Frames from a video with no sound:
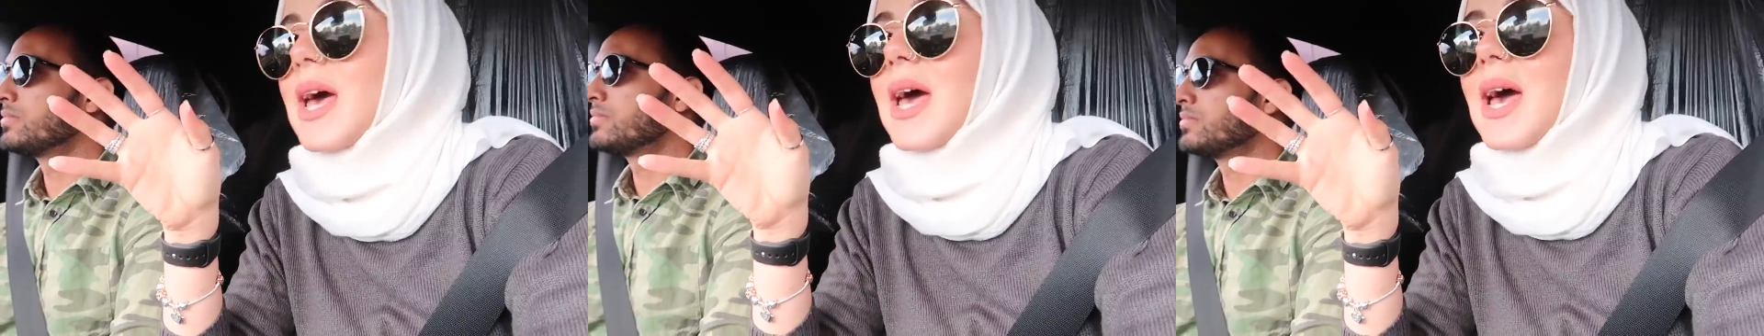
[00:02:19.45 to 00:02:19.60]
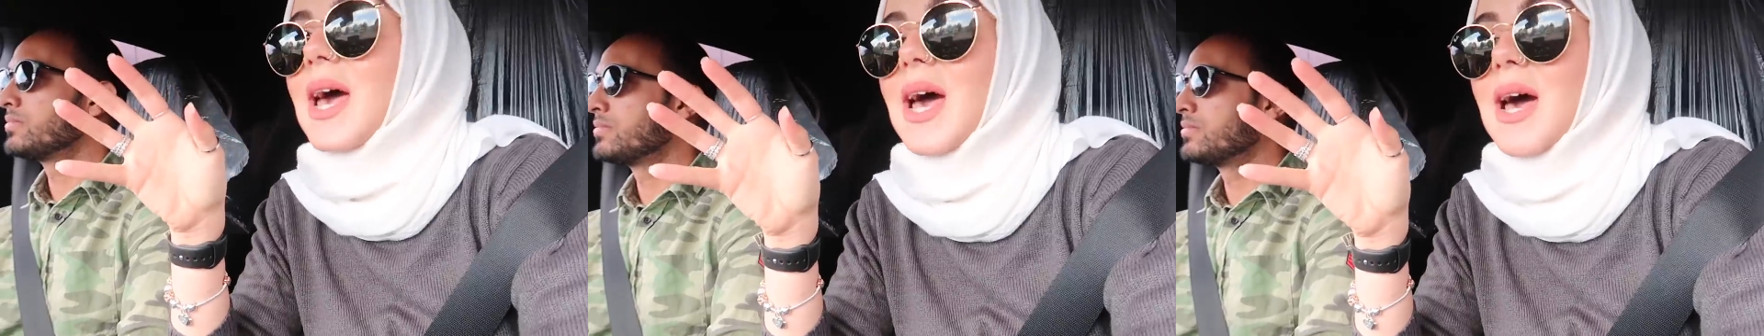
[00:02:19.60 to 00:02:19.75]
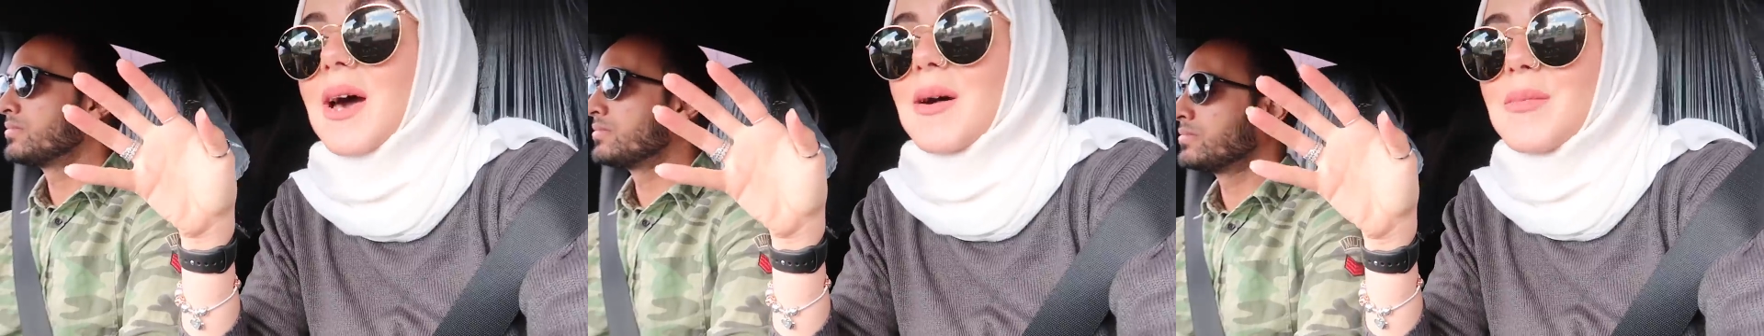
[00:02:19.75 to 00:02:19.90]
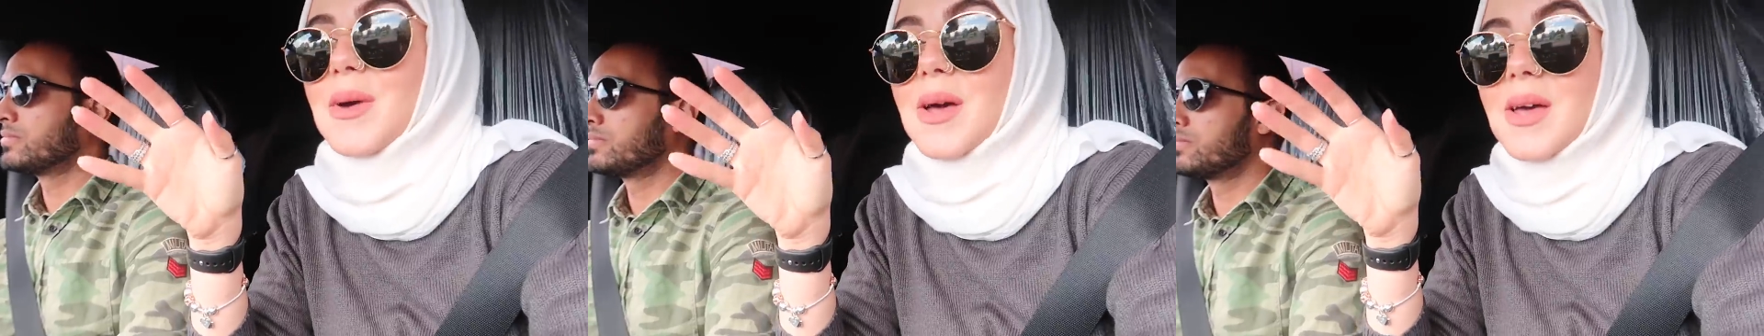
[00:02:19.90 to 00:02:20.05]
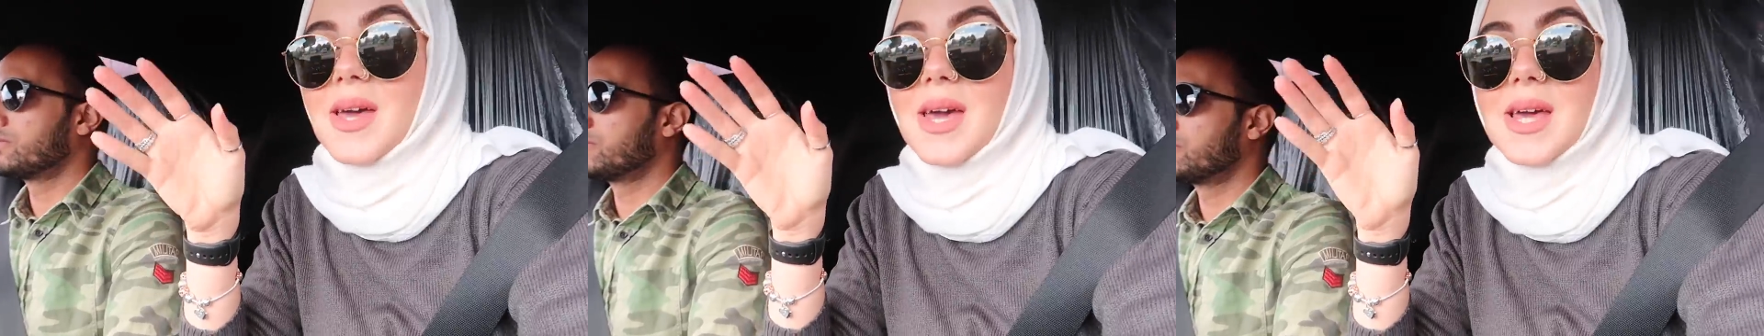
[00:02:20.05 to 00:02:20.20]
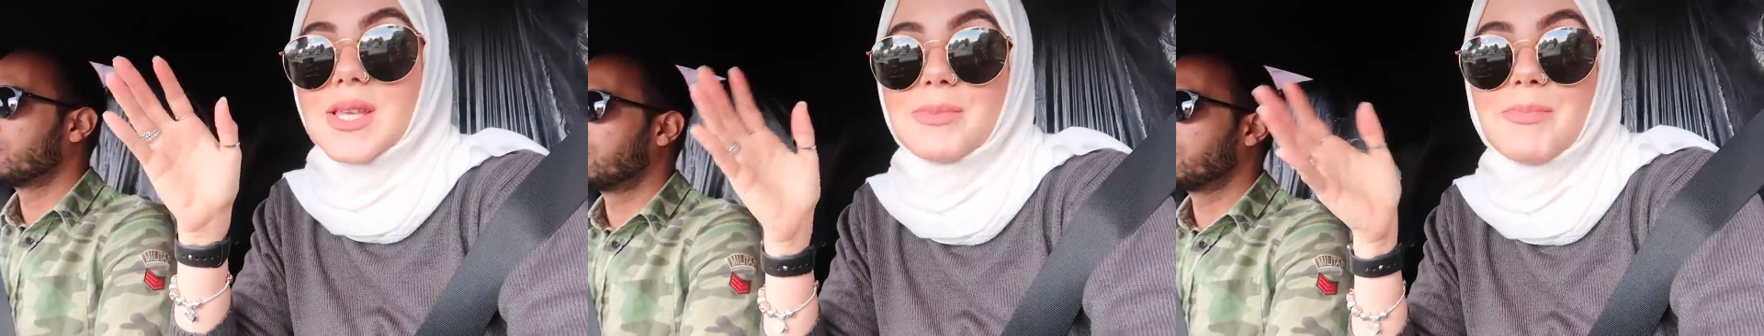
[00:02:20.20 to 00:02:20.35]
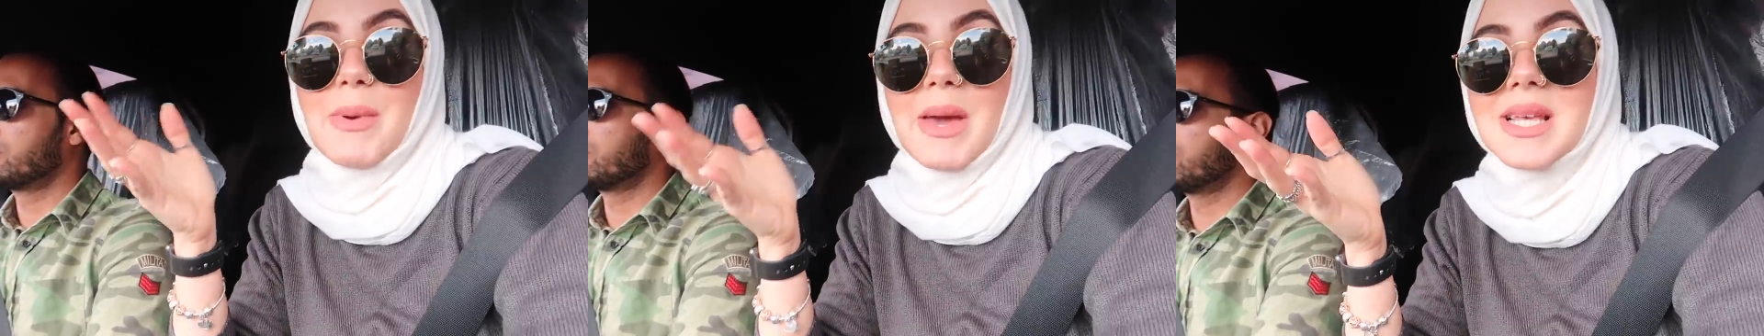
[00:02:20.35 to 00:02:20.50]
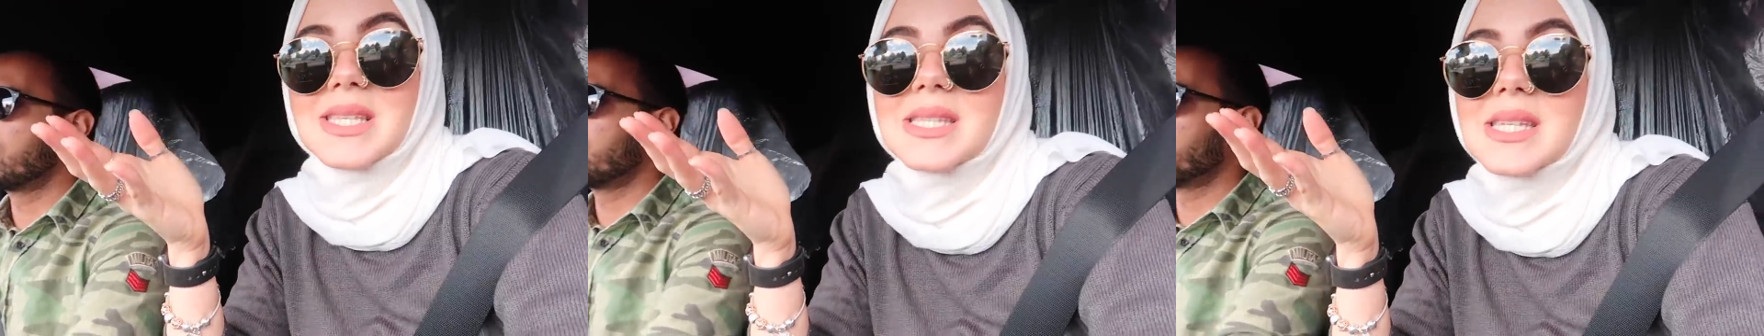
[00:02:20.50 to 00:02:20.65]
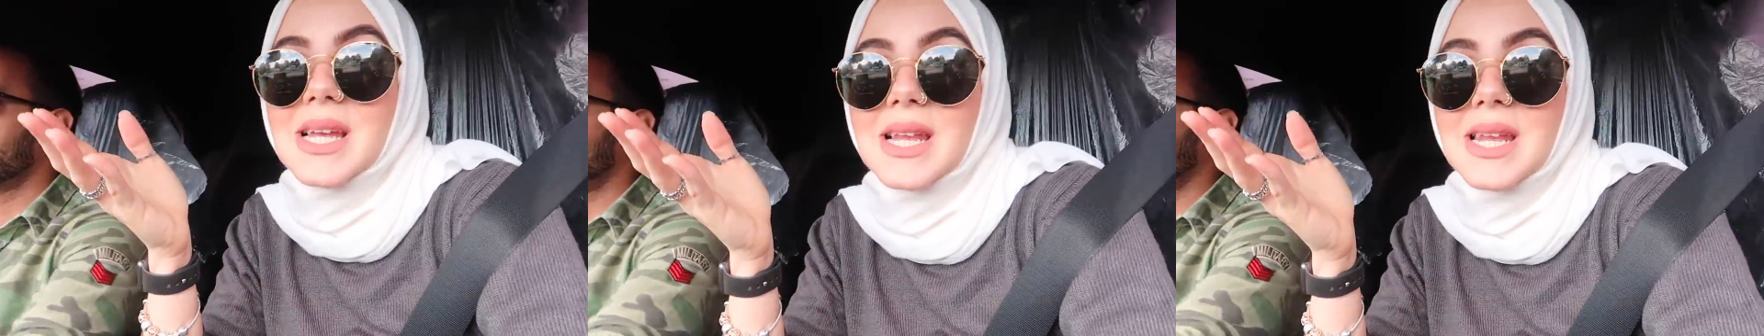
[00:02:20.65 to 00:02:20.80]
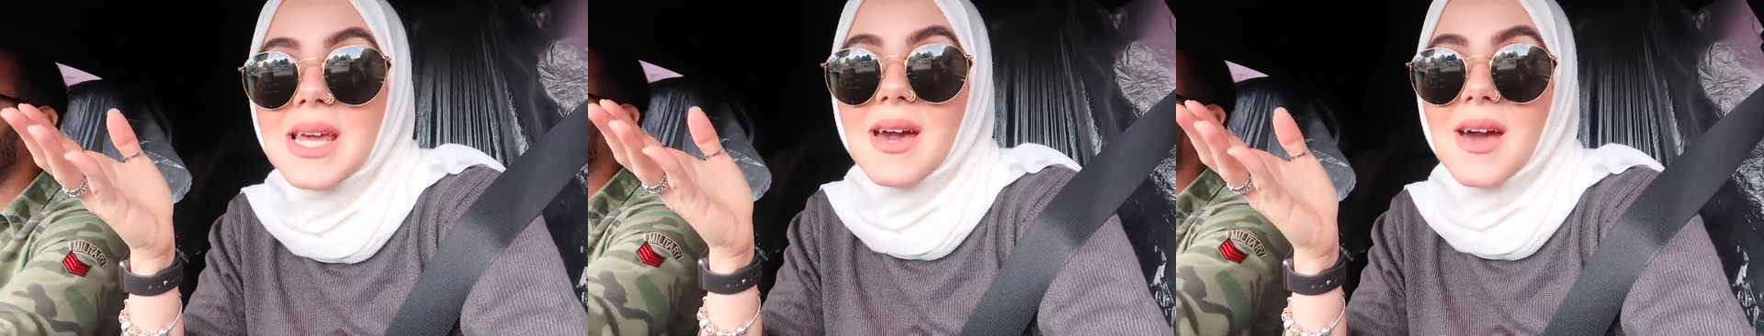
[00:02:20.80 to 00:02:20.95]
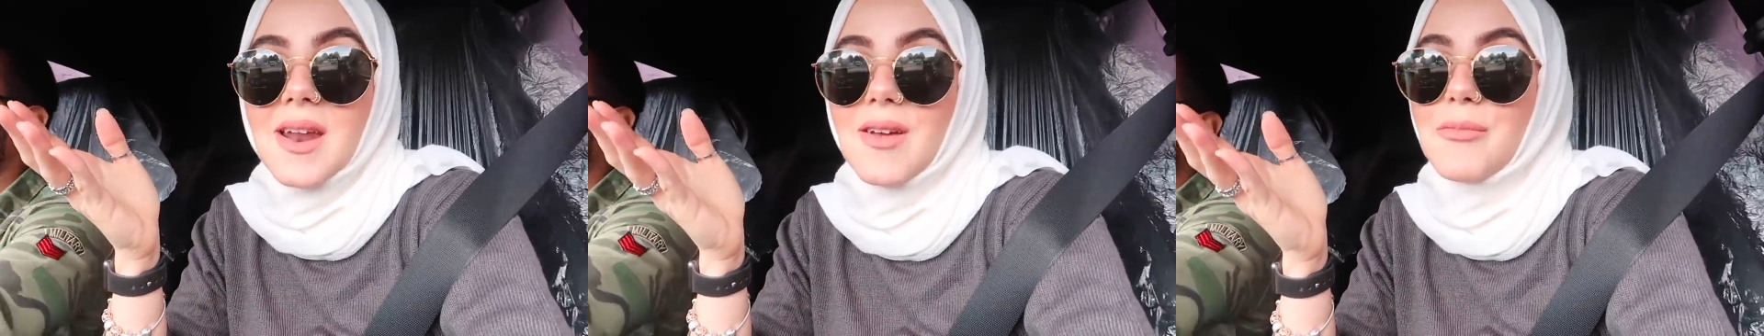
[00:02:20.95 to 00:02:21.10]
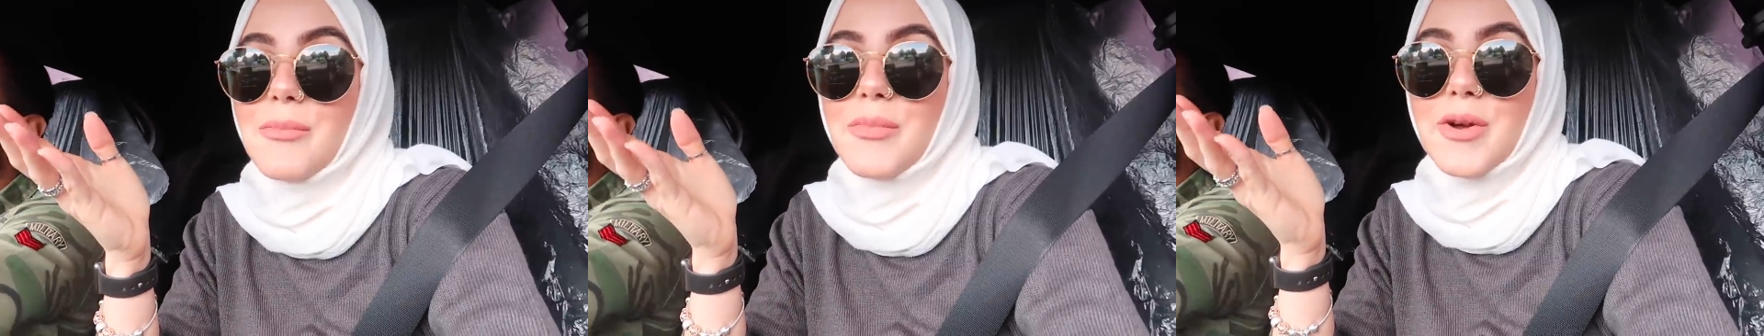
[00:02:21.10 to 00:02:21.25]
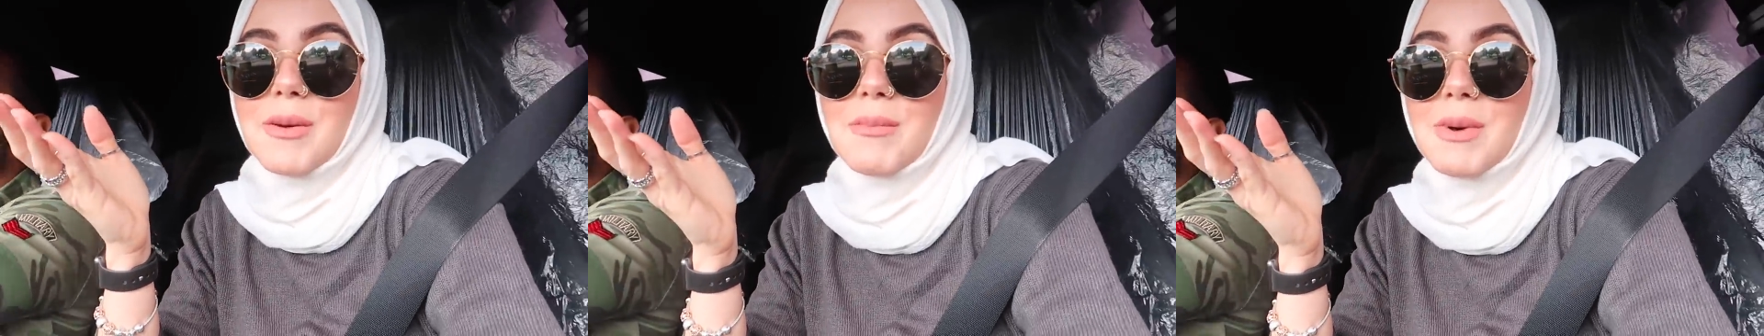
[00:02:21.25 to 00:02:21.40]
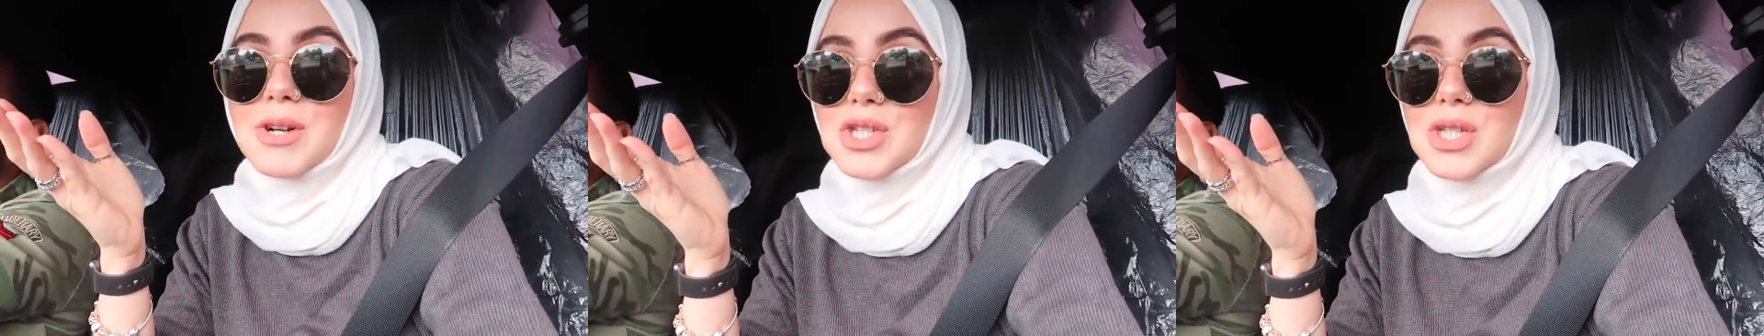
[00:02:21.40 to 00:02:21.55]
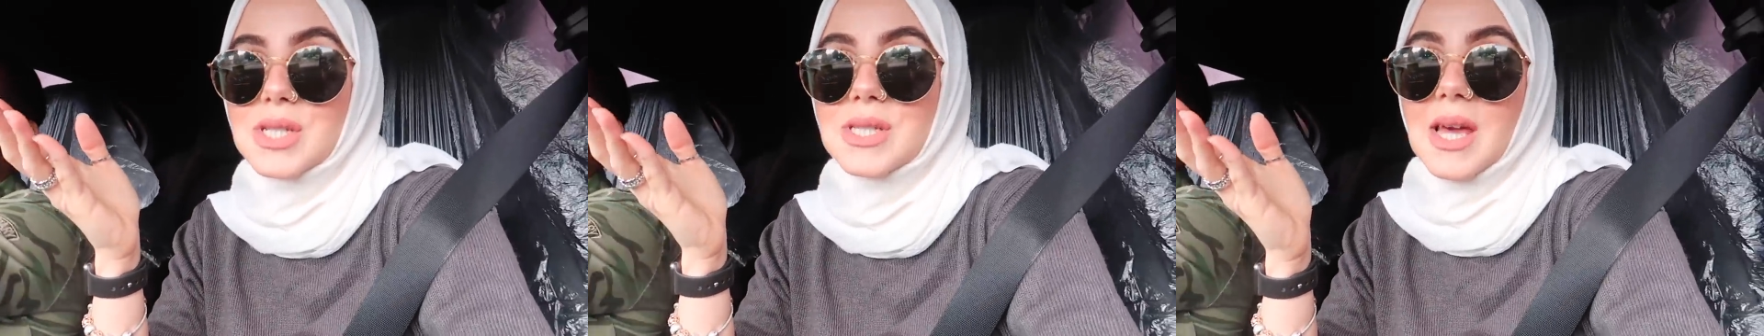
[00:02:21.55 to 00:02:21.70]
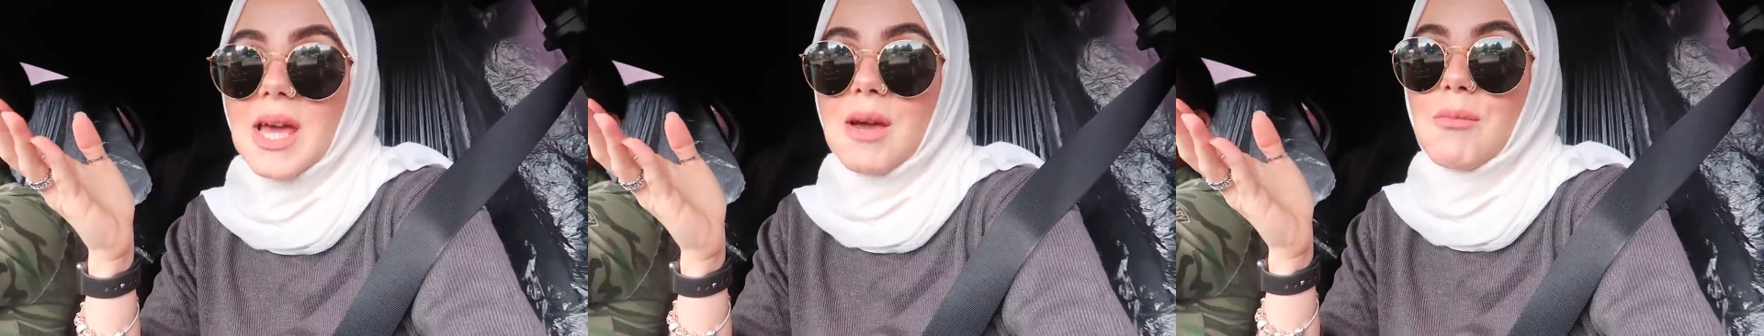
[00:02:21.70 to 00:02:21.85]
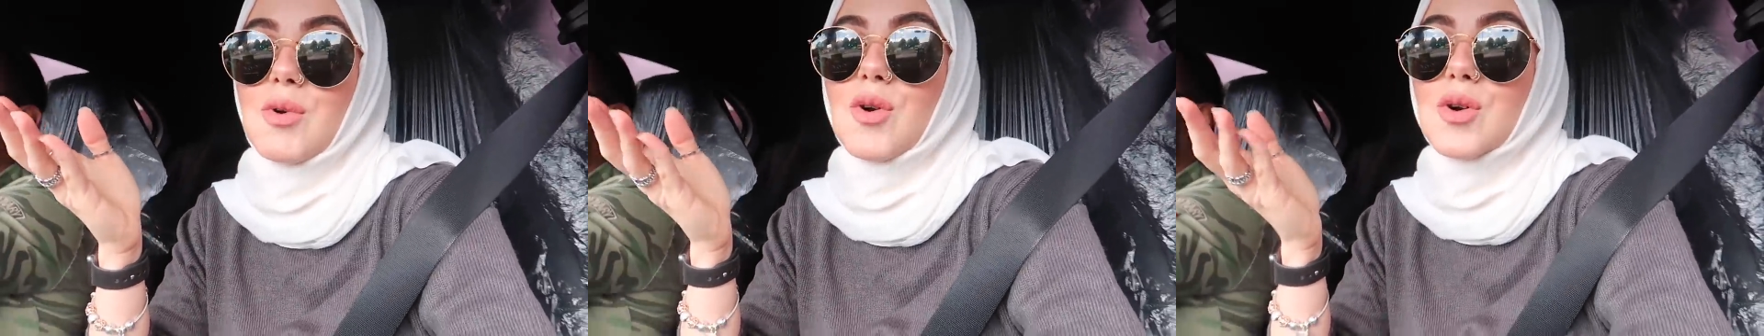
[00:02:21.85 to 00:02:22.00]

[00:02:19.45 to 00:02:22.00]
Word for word: um, it's basically kind of pretty much the same.